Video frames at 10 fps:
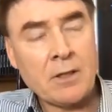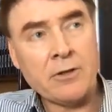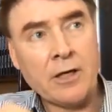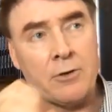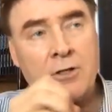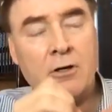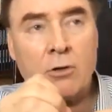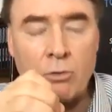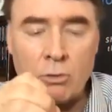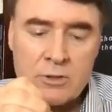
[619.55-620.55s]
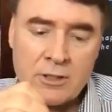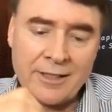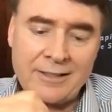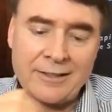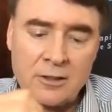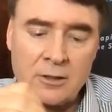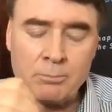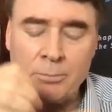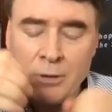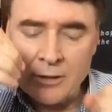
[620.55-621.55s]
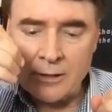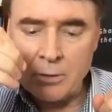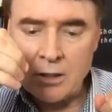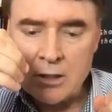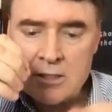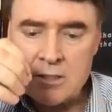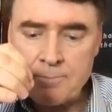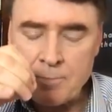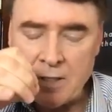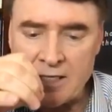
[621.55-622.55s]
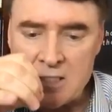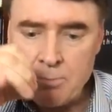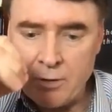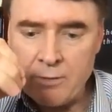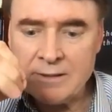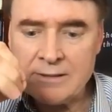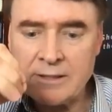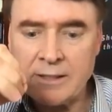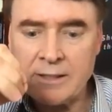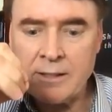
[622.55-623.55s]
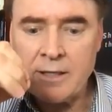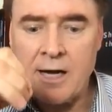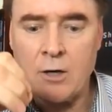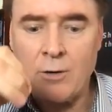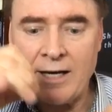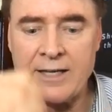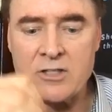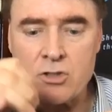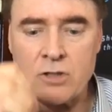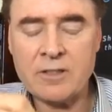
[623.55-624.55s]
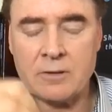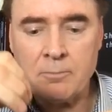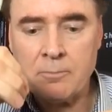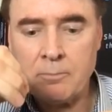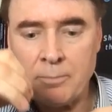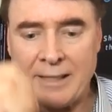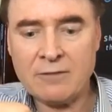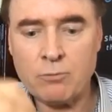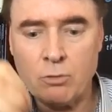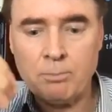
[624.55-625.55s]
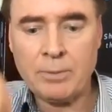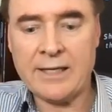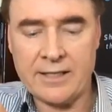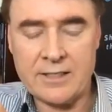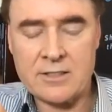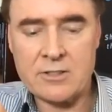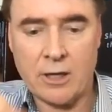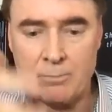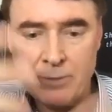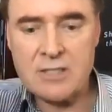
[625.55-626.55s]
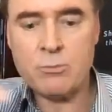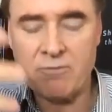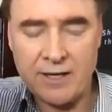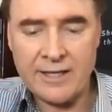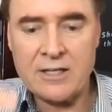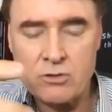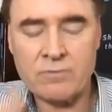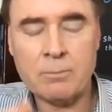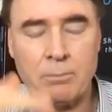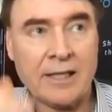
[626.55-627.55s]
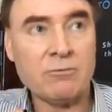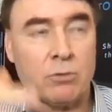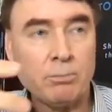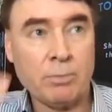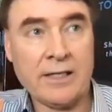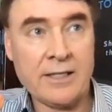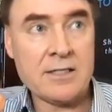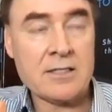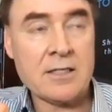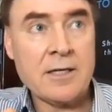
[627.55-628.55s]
Those are almost like little building blocks experimenting how AI-driven platform plays. So I'm busy with AI-driven platform plays.